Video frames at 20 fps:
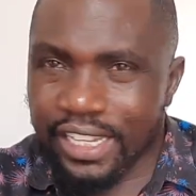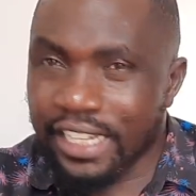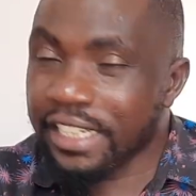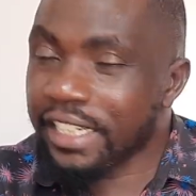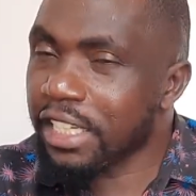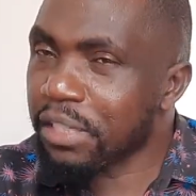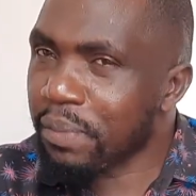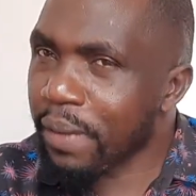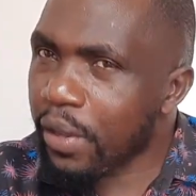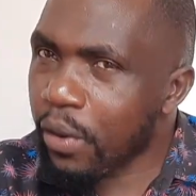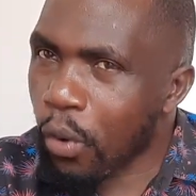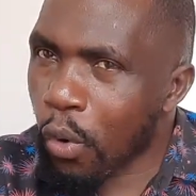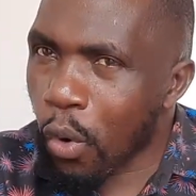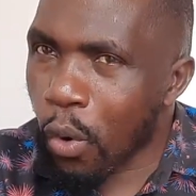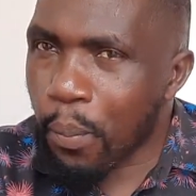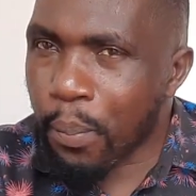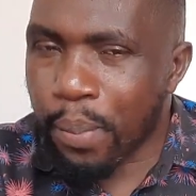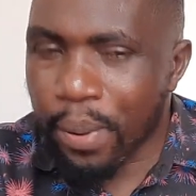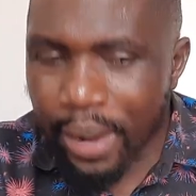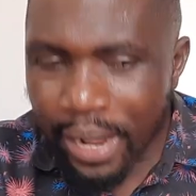It is my
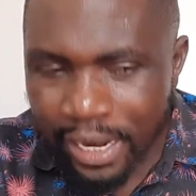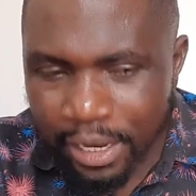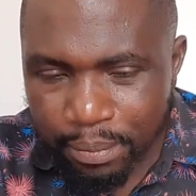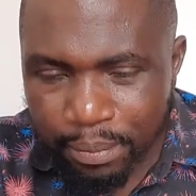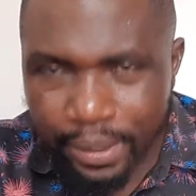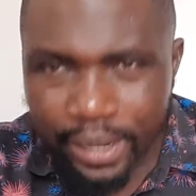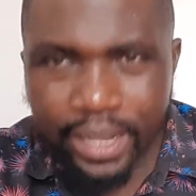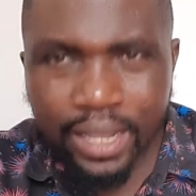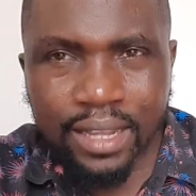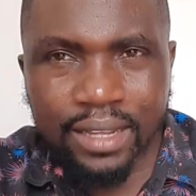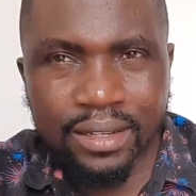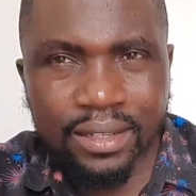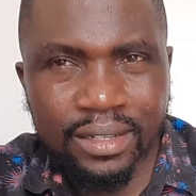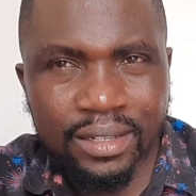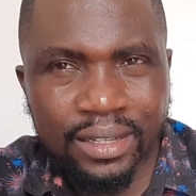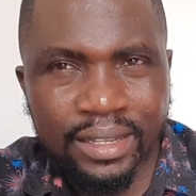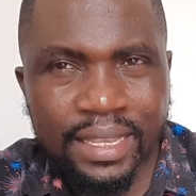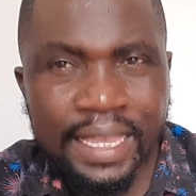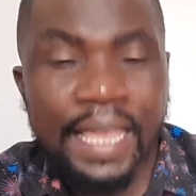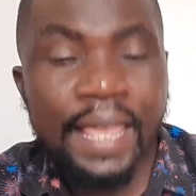hope and prayer
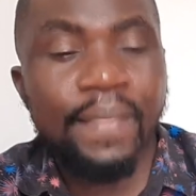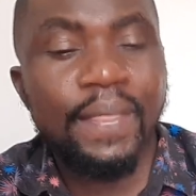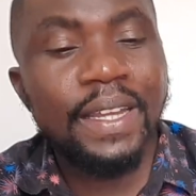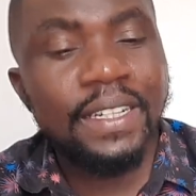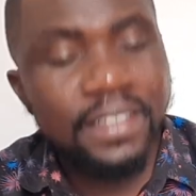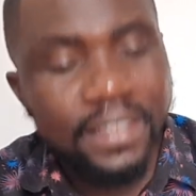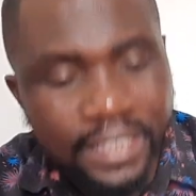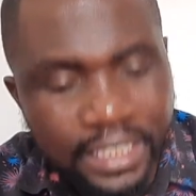that